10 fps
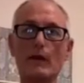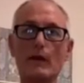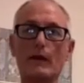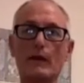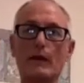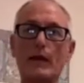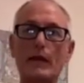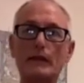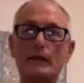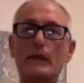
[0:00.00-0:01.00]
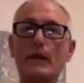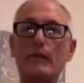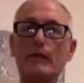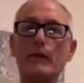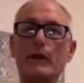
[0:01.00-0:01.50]
Now the next
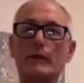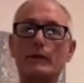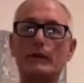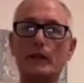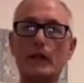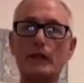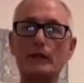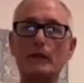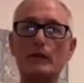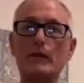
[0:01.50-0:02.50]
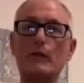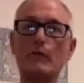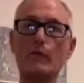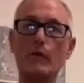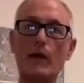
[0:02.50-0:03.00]
level is just
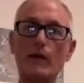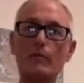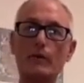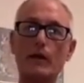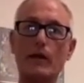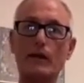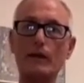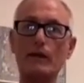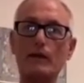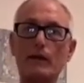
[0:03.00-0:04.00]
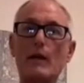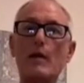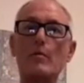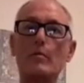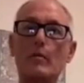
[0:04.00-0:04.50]
in one breath,
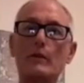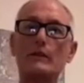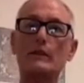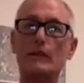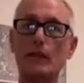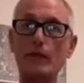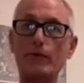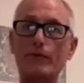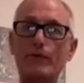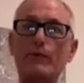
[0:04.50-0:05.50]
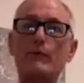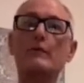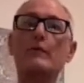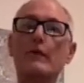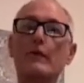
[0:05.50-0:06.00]
sniff
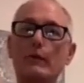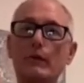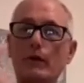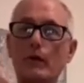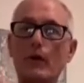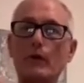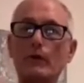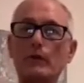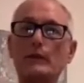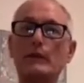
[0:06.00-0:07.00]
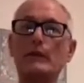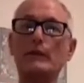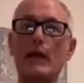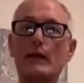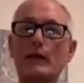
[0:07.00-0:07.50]
through your nose
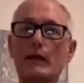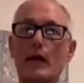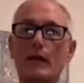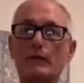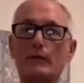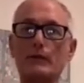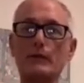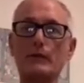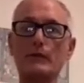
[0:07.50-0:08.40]
10 times.